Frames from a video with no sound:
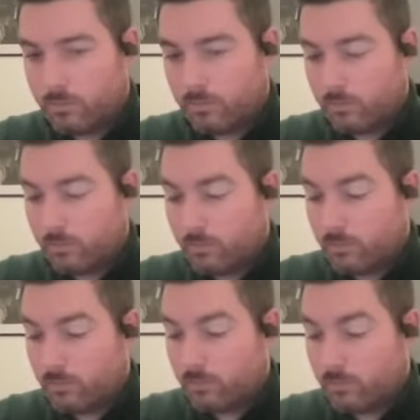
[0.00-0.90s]

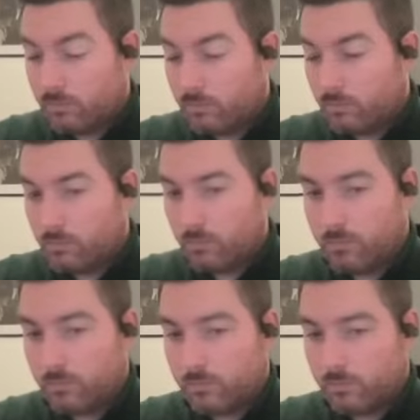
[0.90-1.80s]

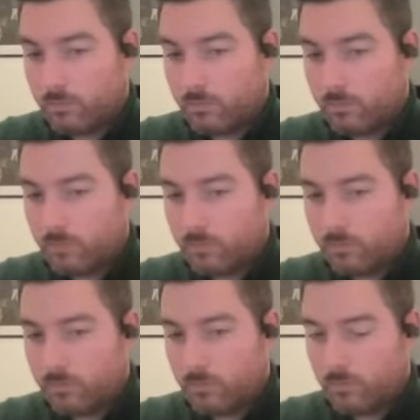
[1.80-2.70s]

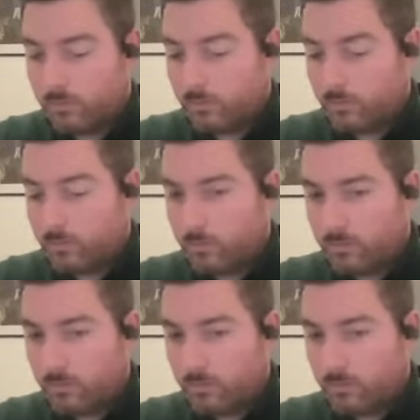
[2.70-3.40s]
(silent)